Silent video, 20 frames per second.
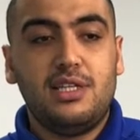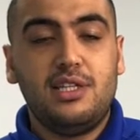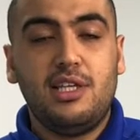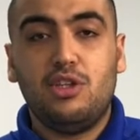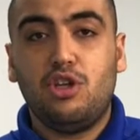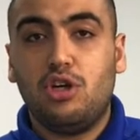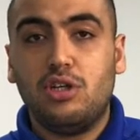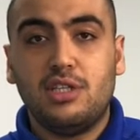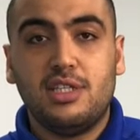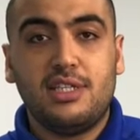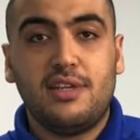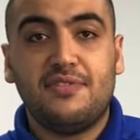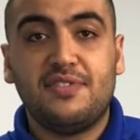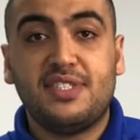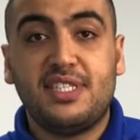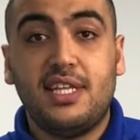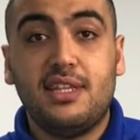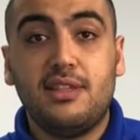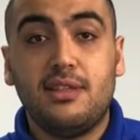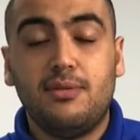their doctors have
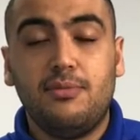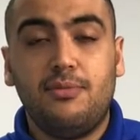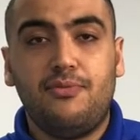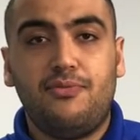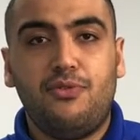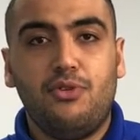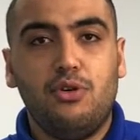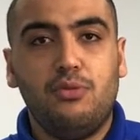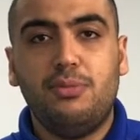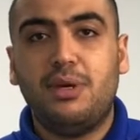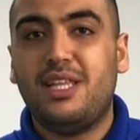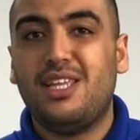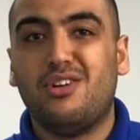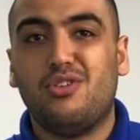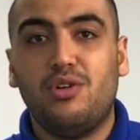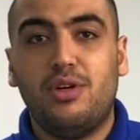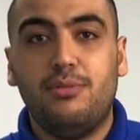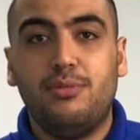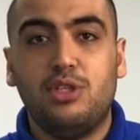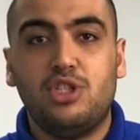sent them for
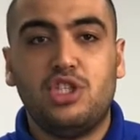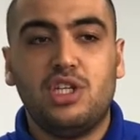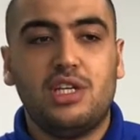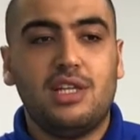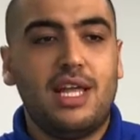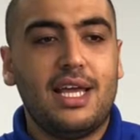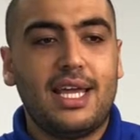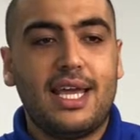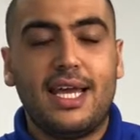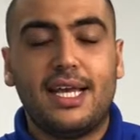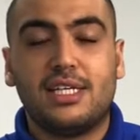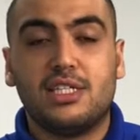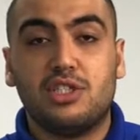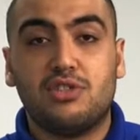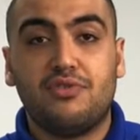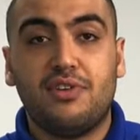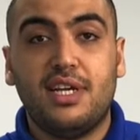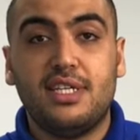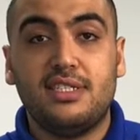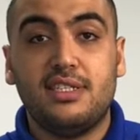medical imaging like
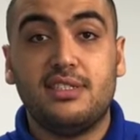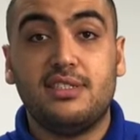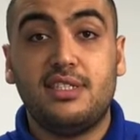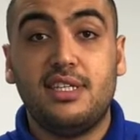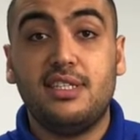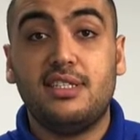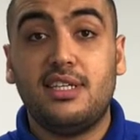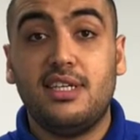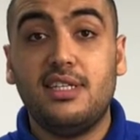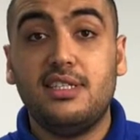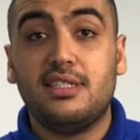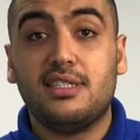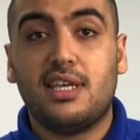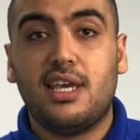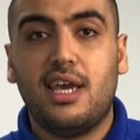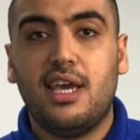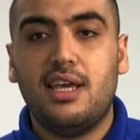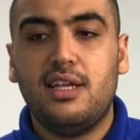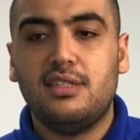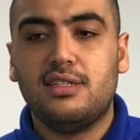X-rays and CT
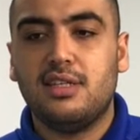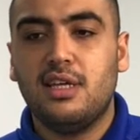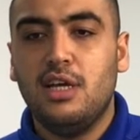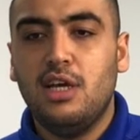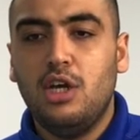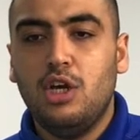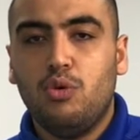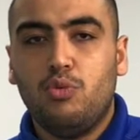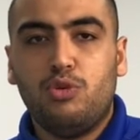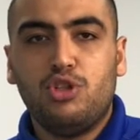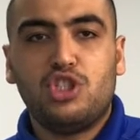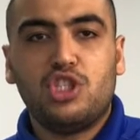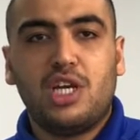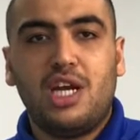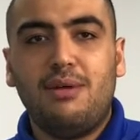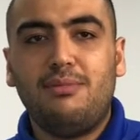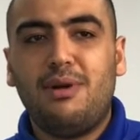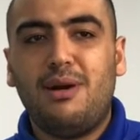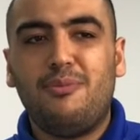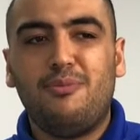scans, which
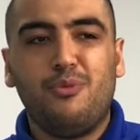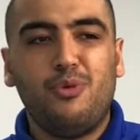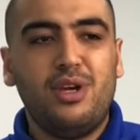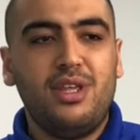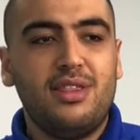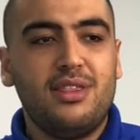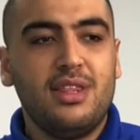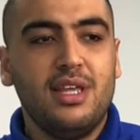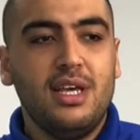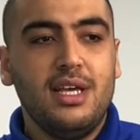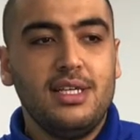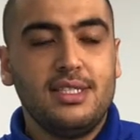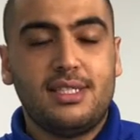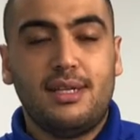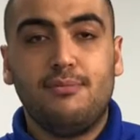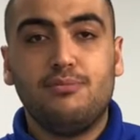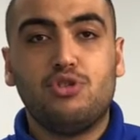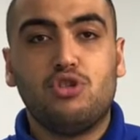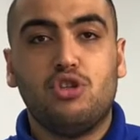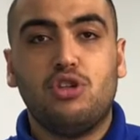come up with
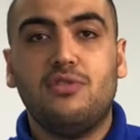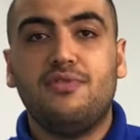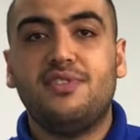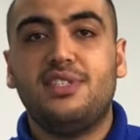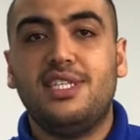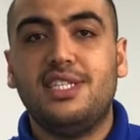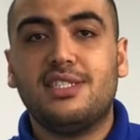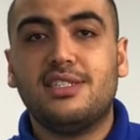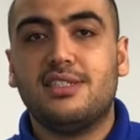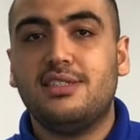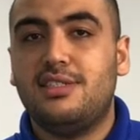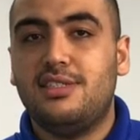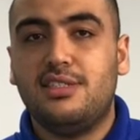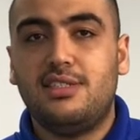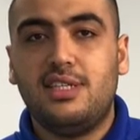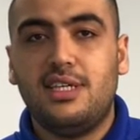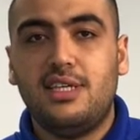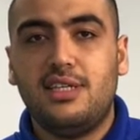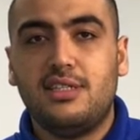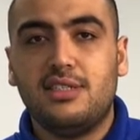some sort of disc
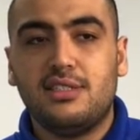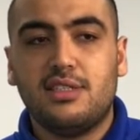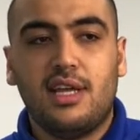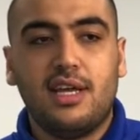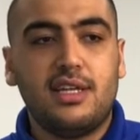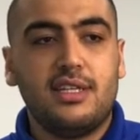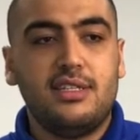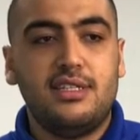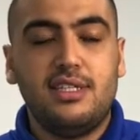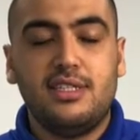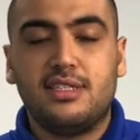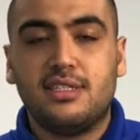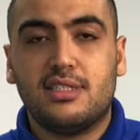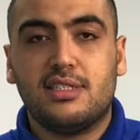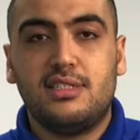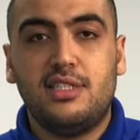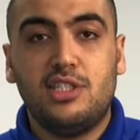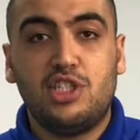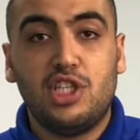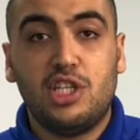disease like
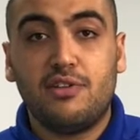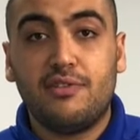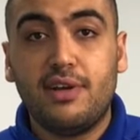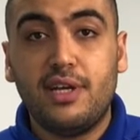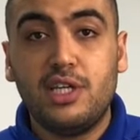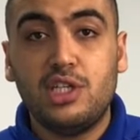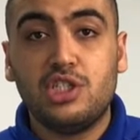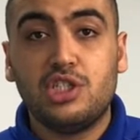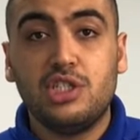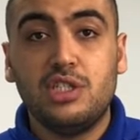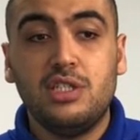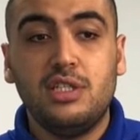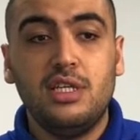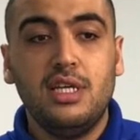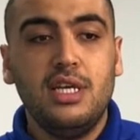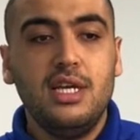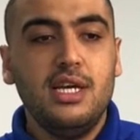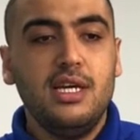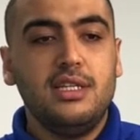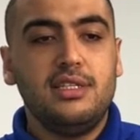disc degeneration,
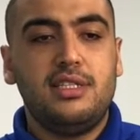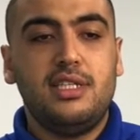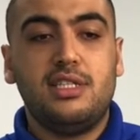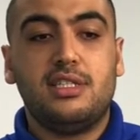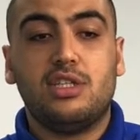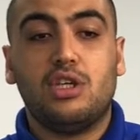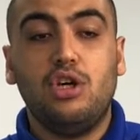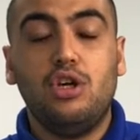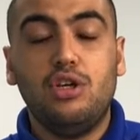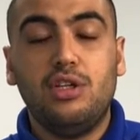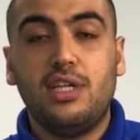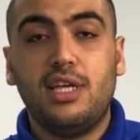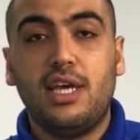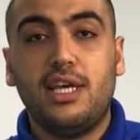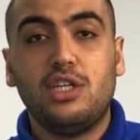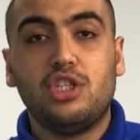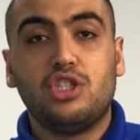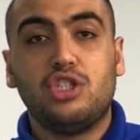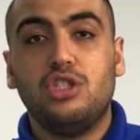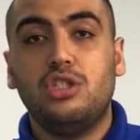disc
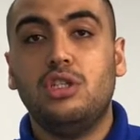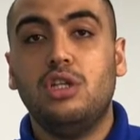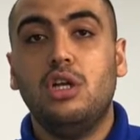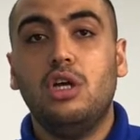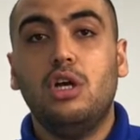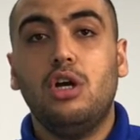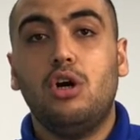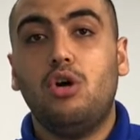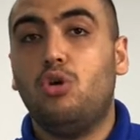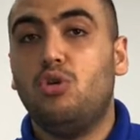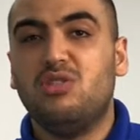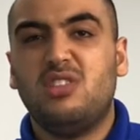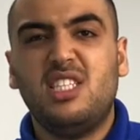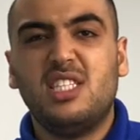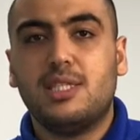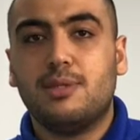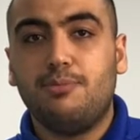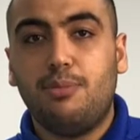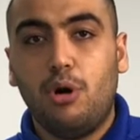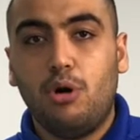herniation, or
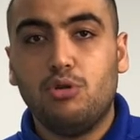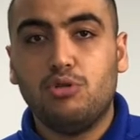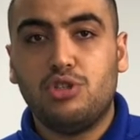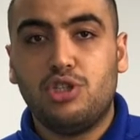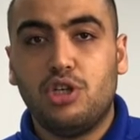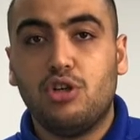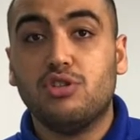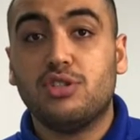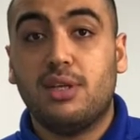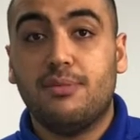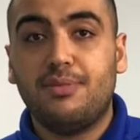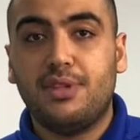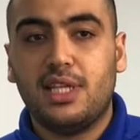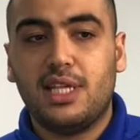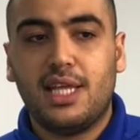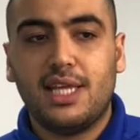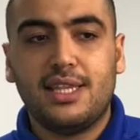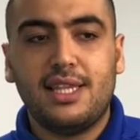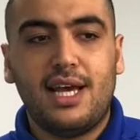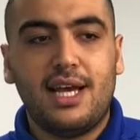disc bulging, or something
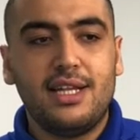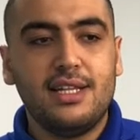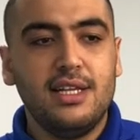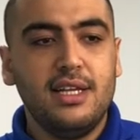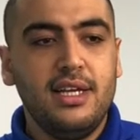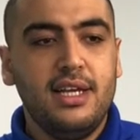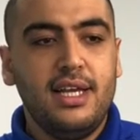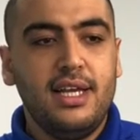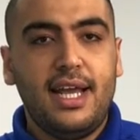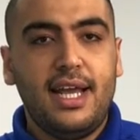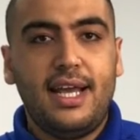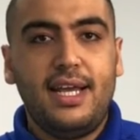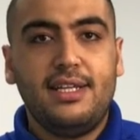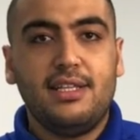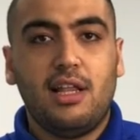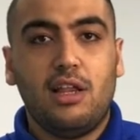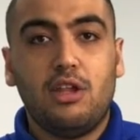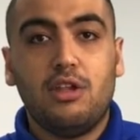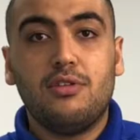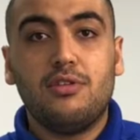like that. And
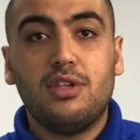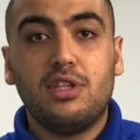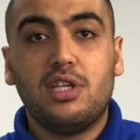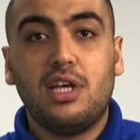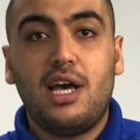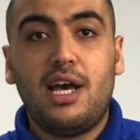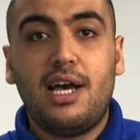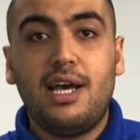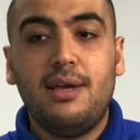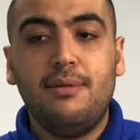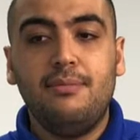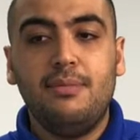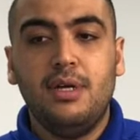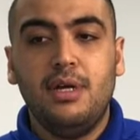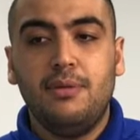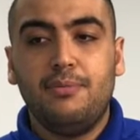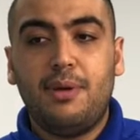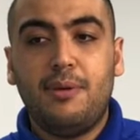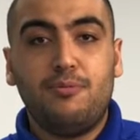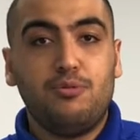all of the time,
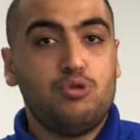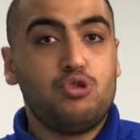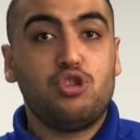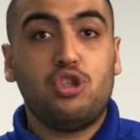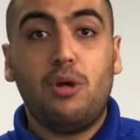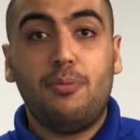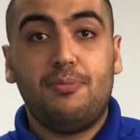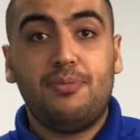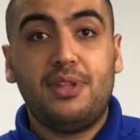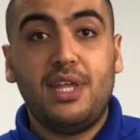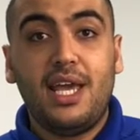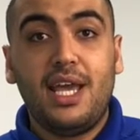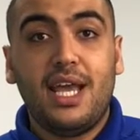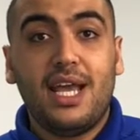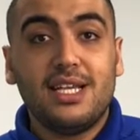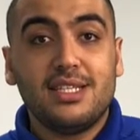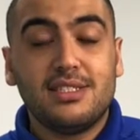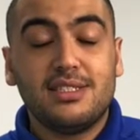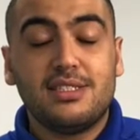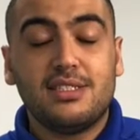people stop there
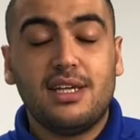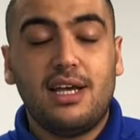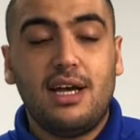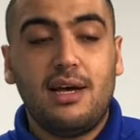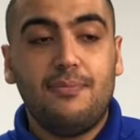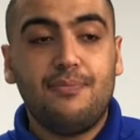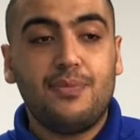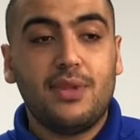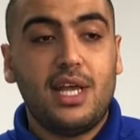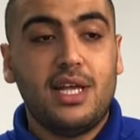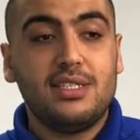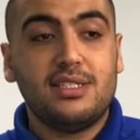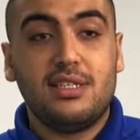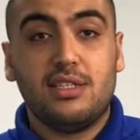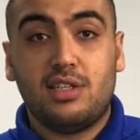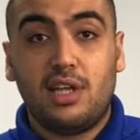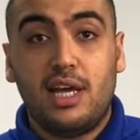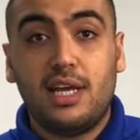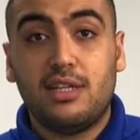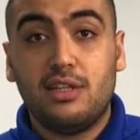as a
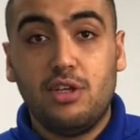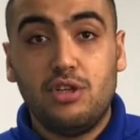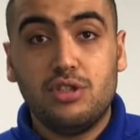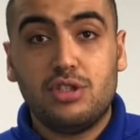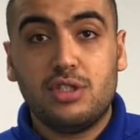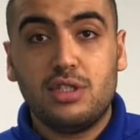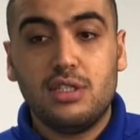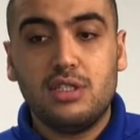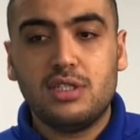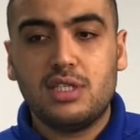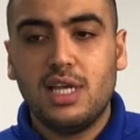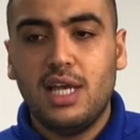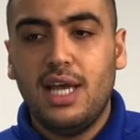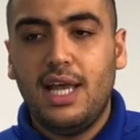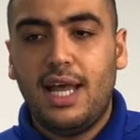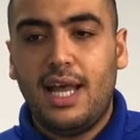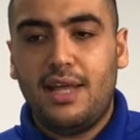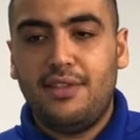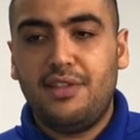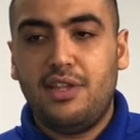diagnosis,
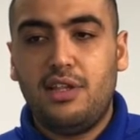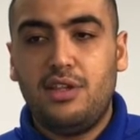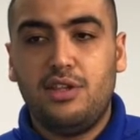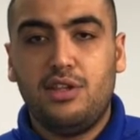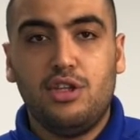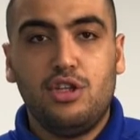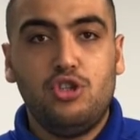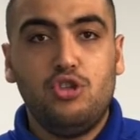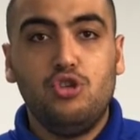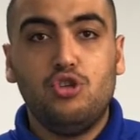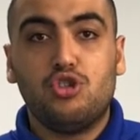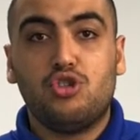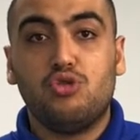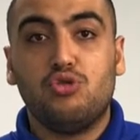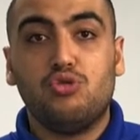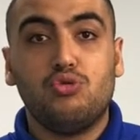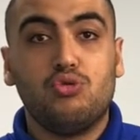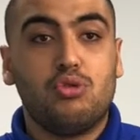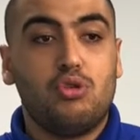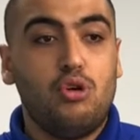and then the
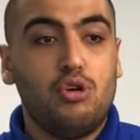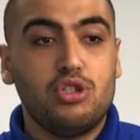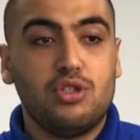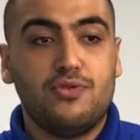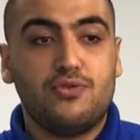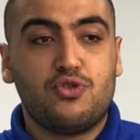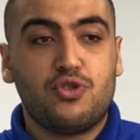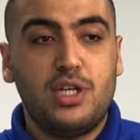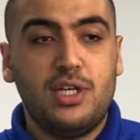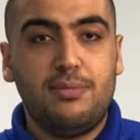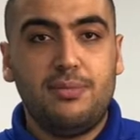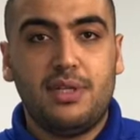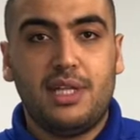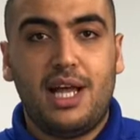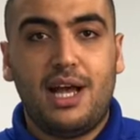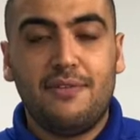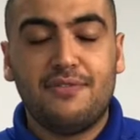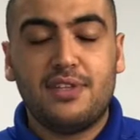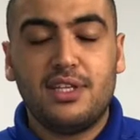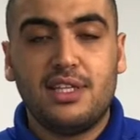usual course of treatment
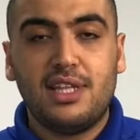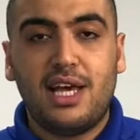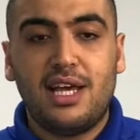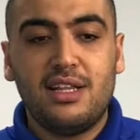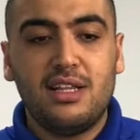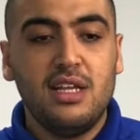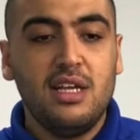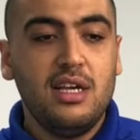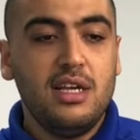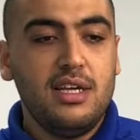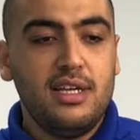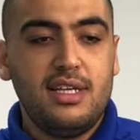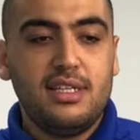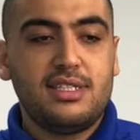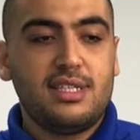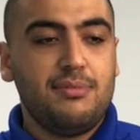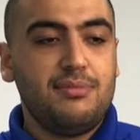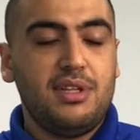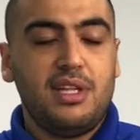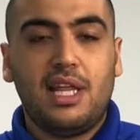after that is
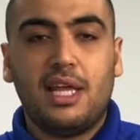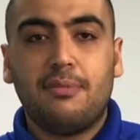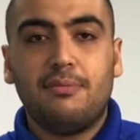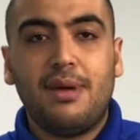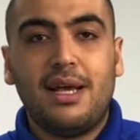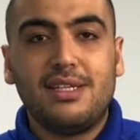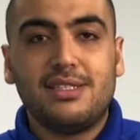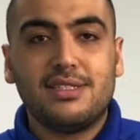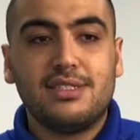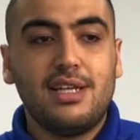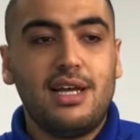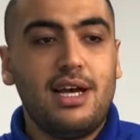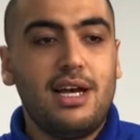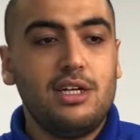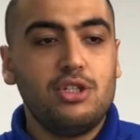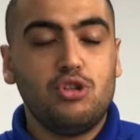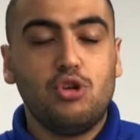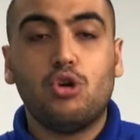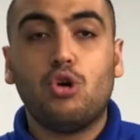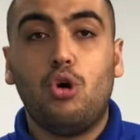something like
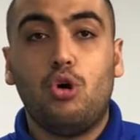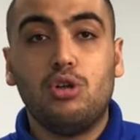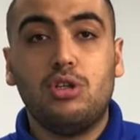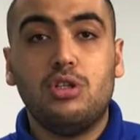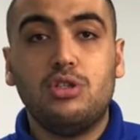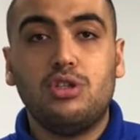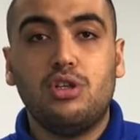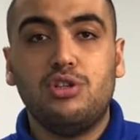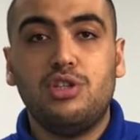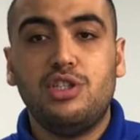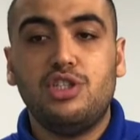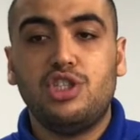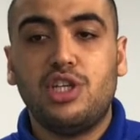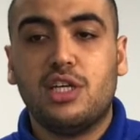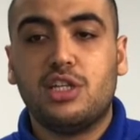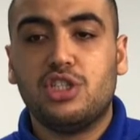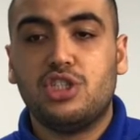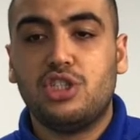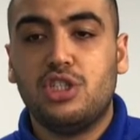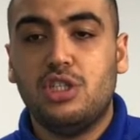massage or cortisone
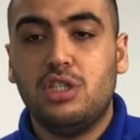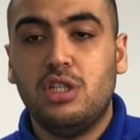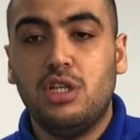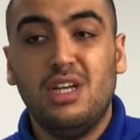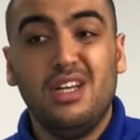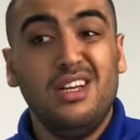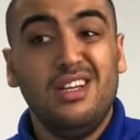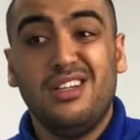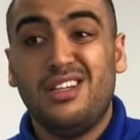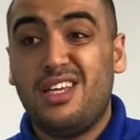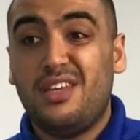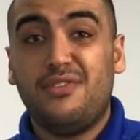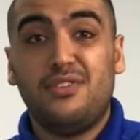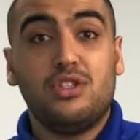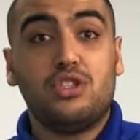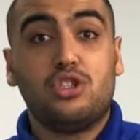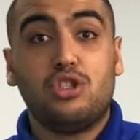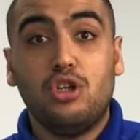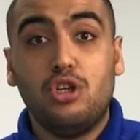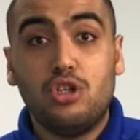injection, even
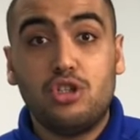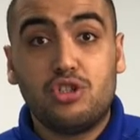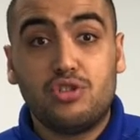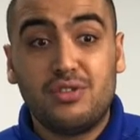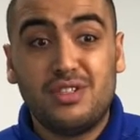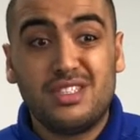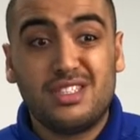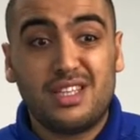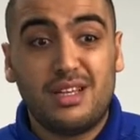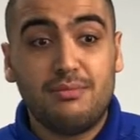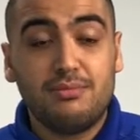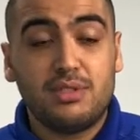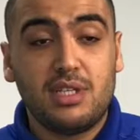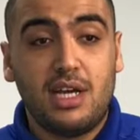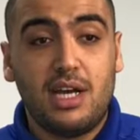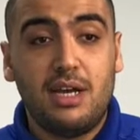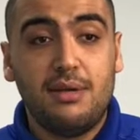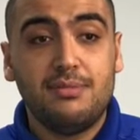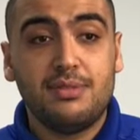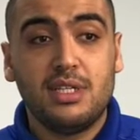surgery
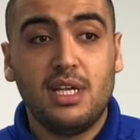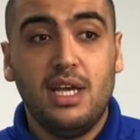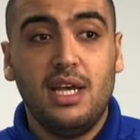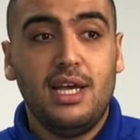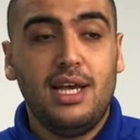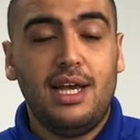sometimes,